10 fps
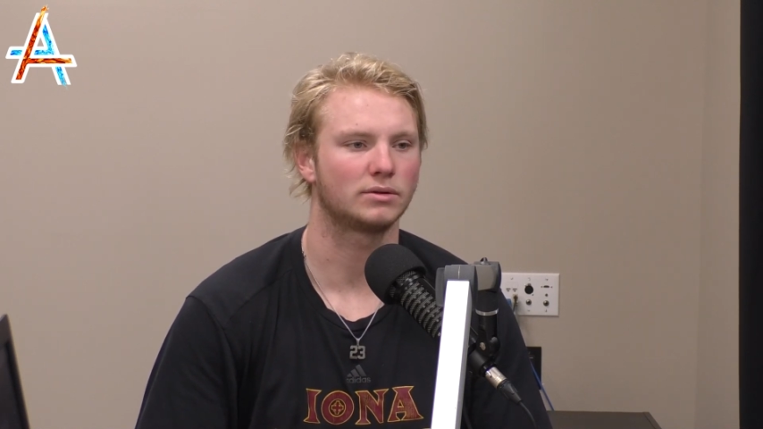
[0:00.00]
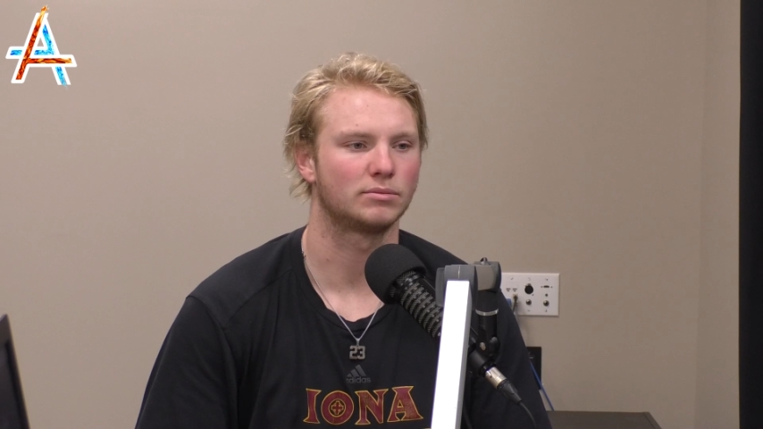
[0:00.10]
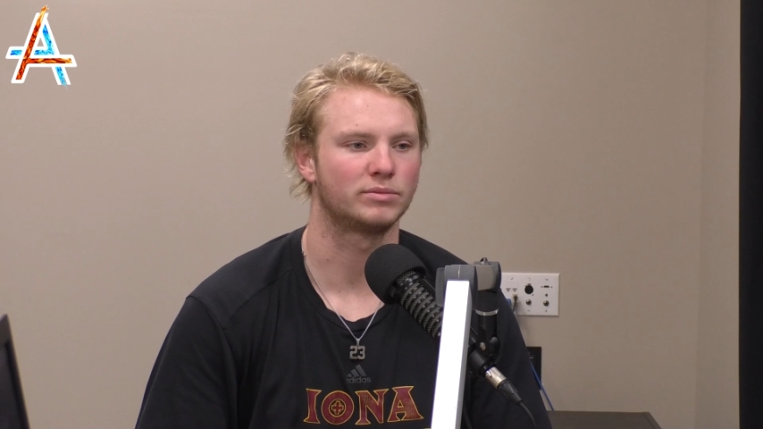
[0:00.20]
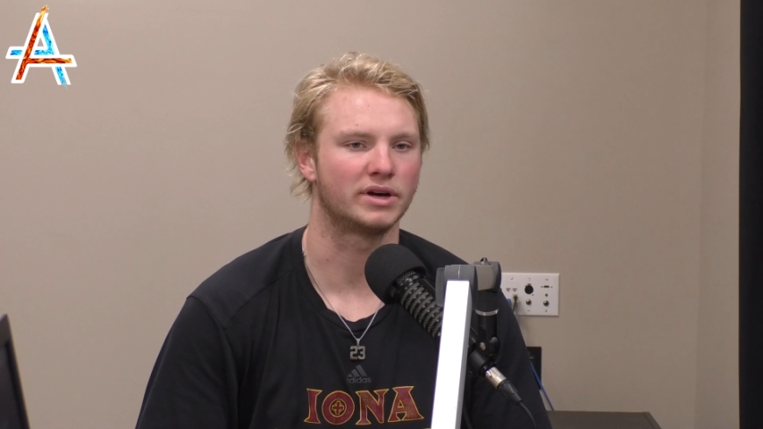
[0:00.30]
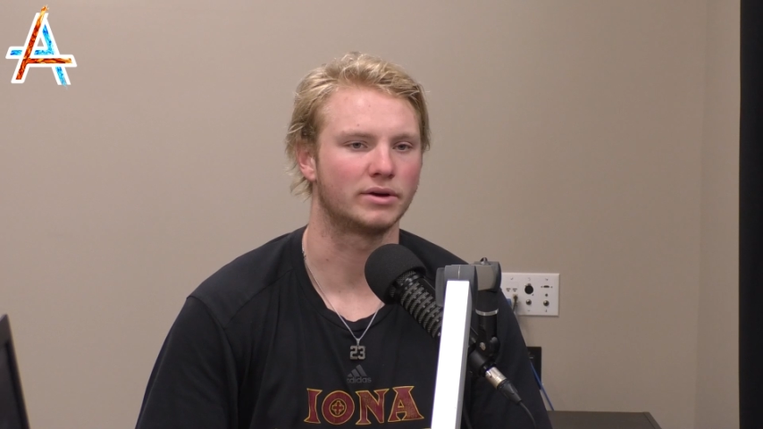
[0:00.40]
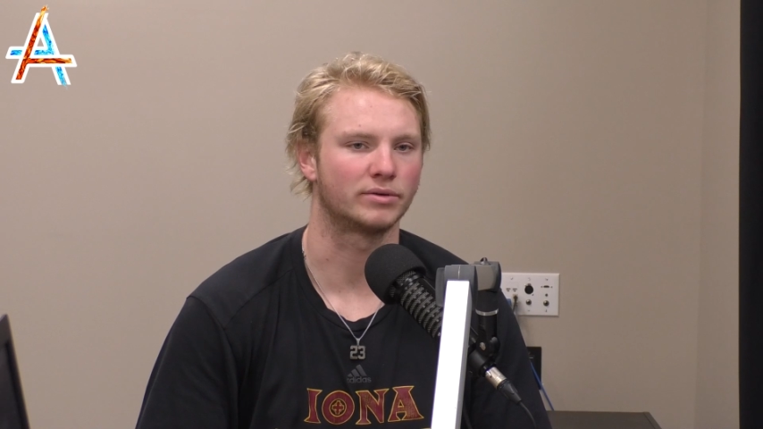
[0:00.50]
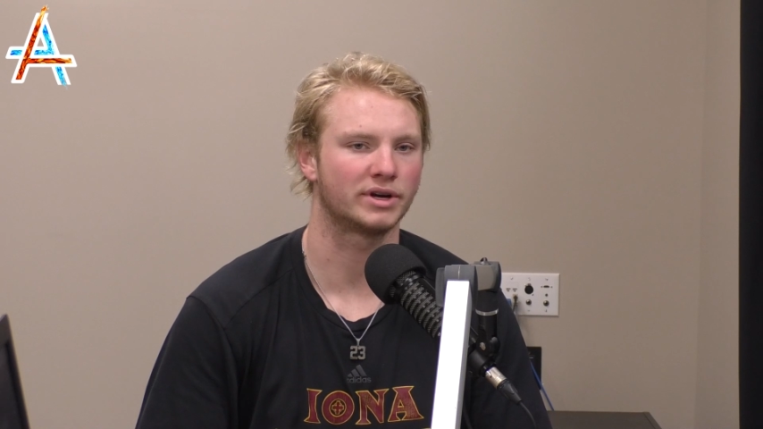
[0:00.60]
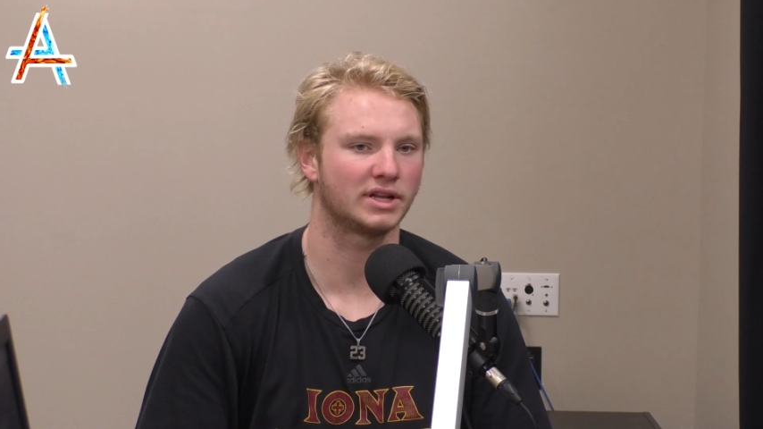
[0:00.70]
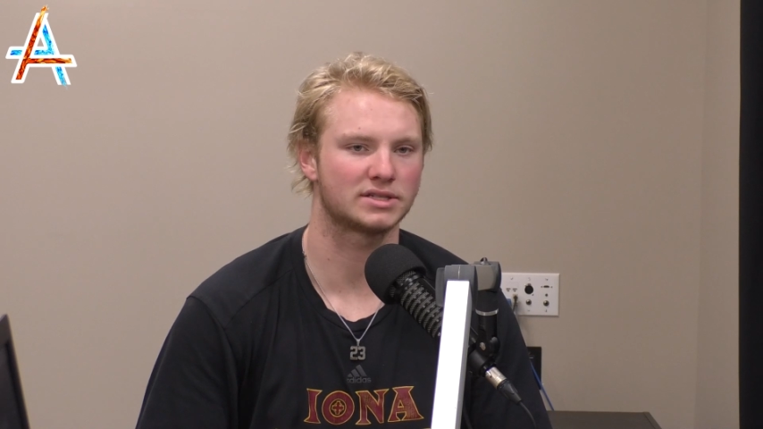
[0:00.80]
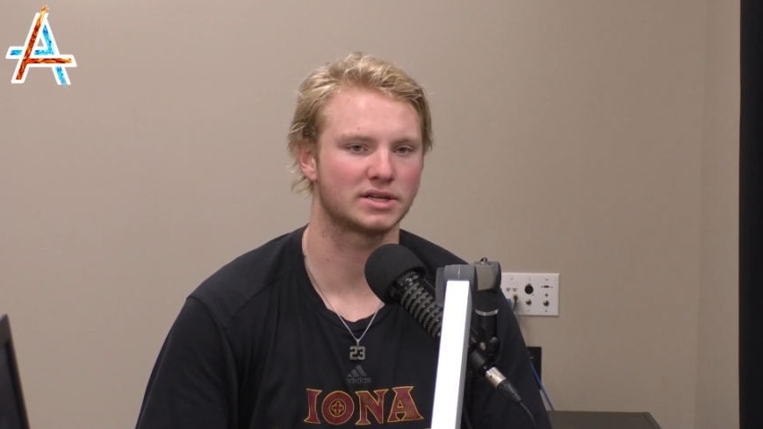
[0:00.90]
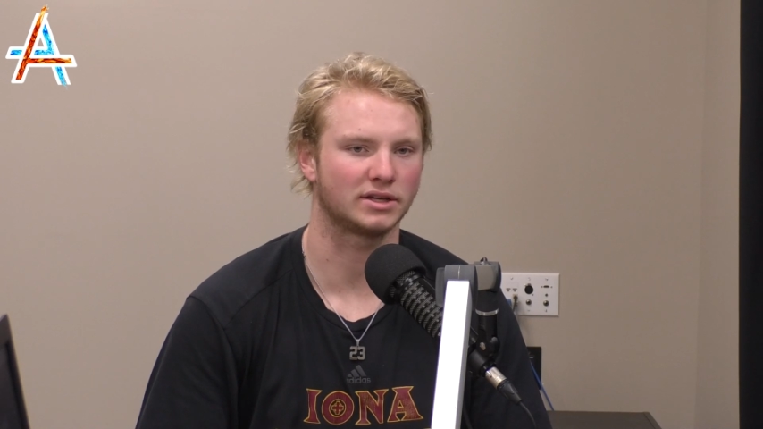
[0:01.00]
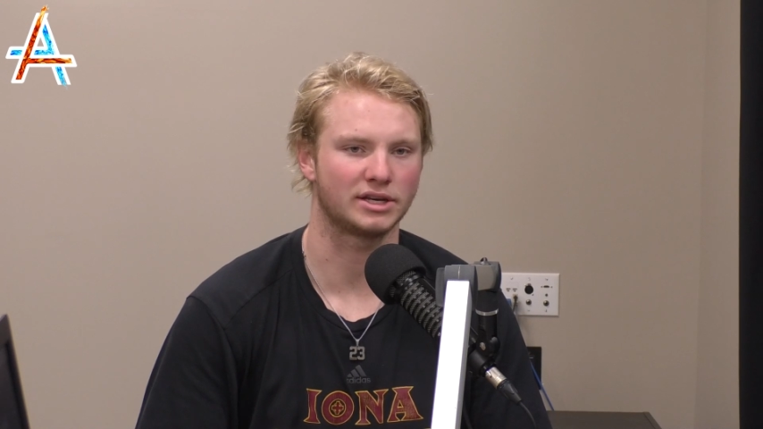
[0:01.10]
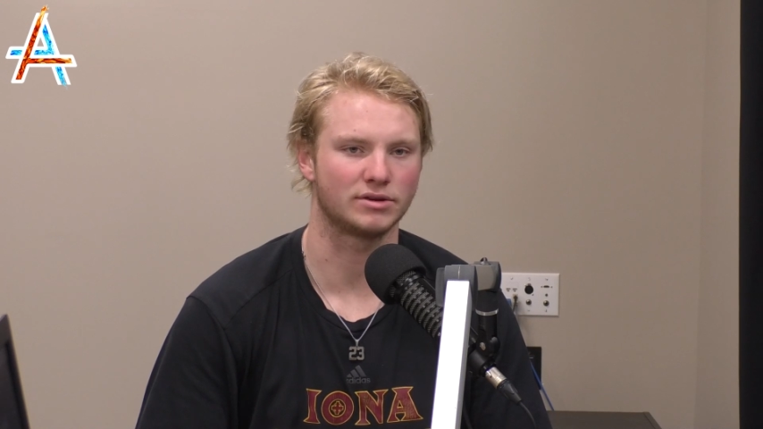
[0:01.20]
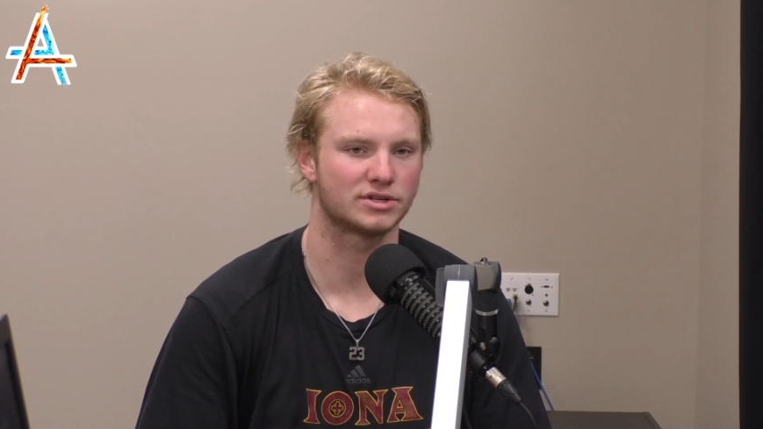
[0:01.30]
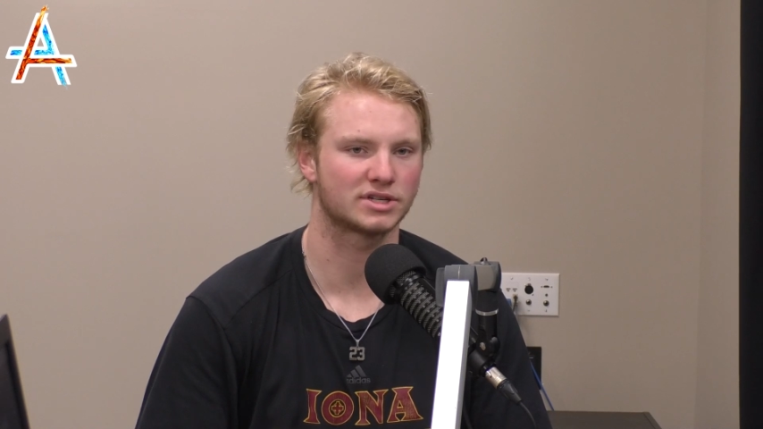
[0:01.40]
but realistically
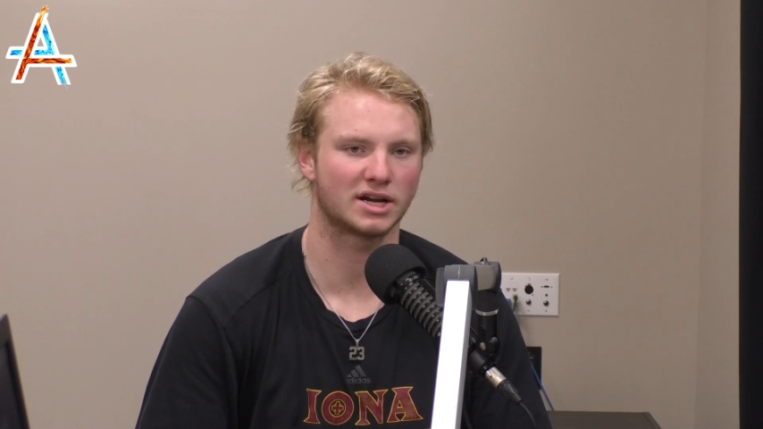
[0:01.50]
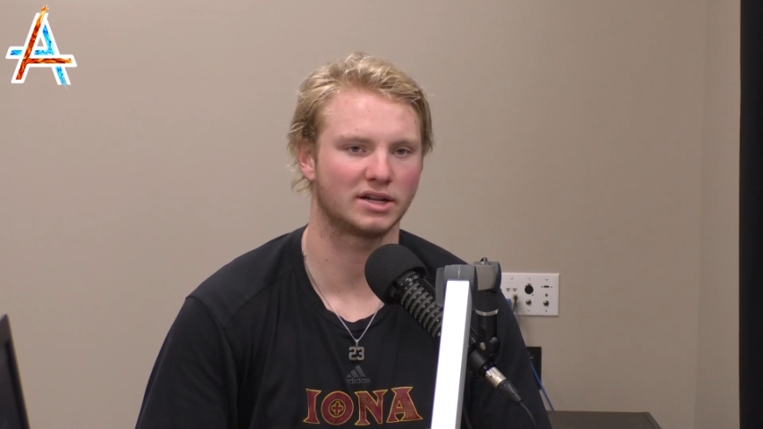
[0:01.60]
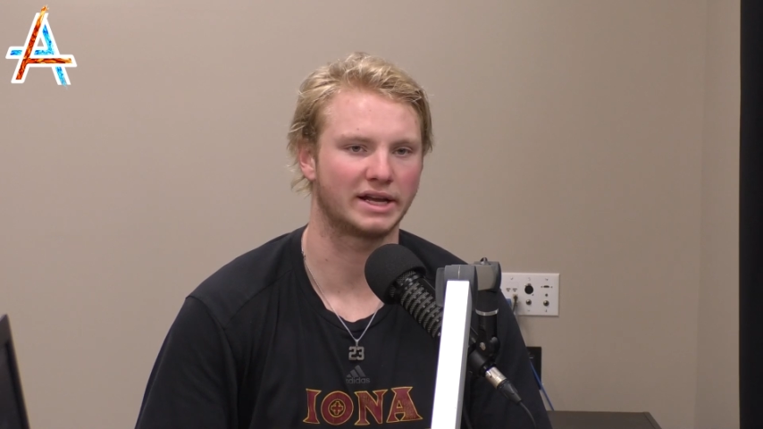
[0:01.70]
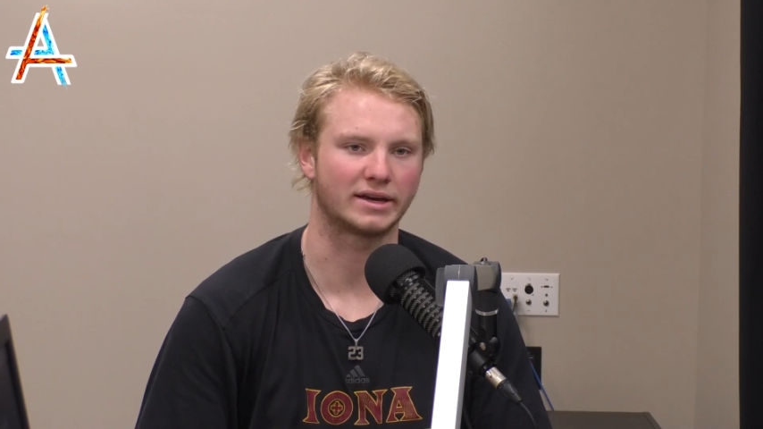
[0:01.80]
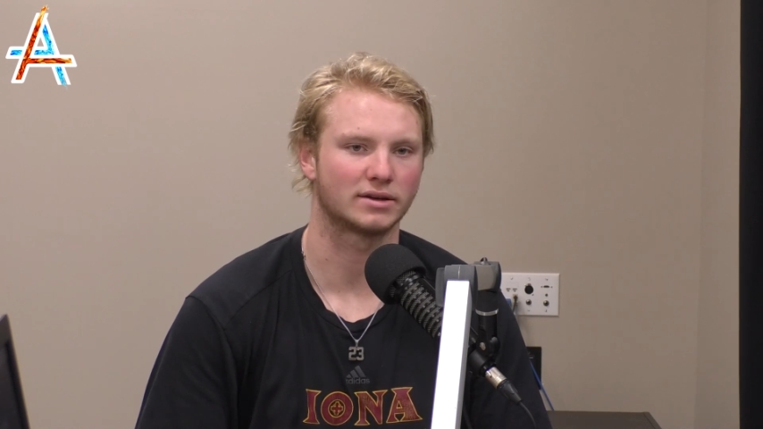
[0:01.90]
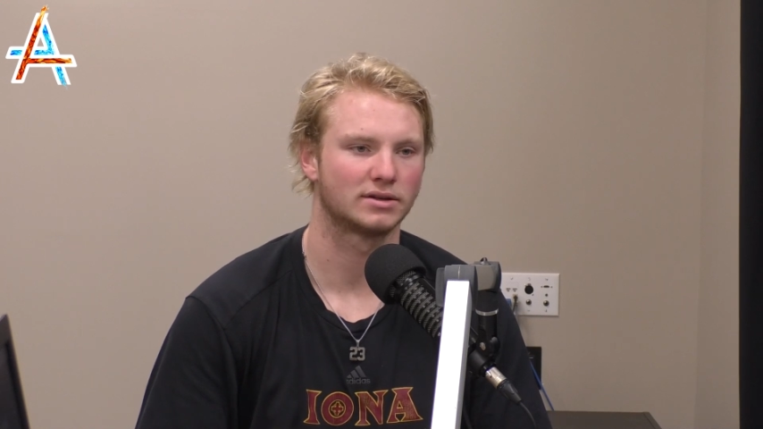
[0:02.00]
you just gotta